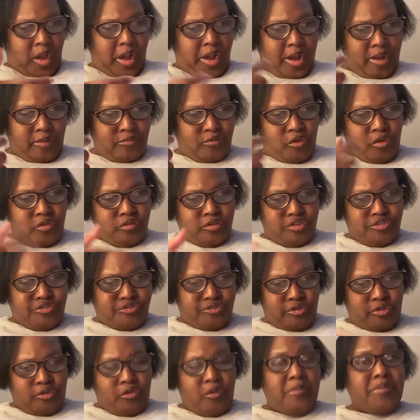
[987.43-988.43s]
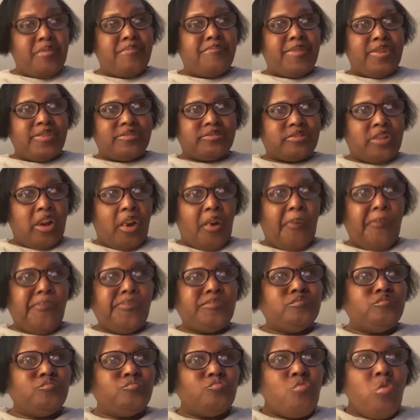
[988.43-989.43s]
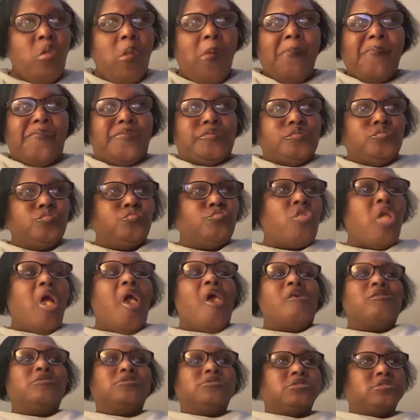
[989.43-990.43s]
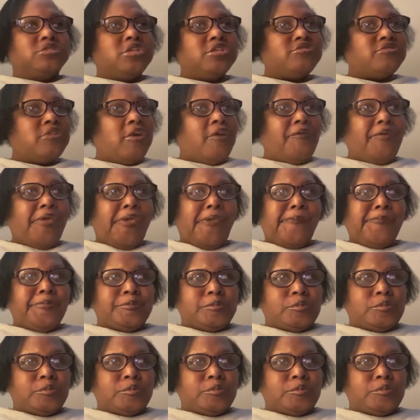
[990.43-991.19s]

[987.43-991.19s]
I know this trick will be messed up. It's alright.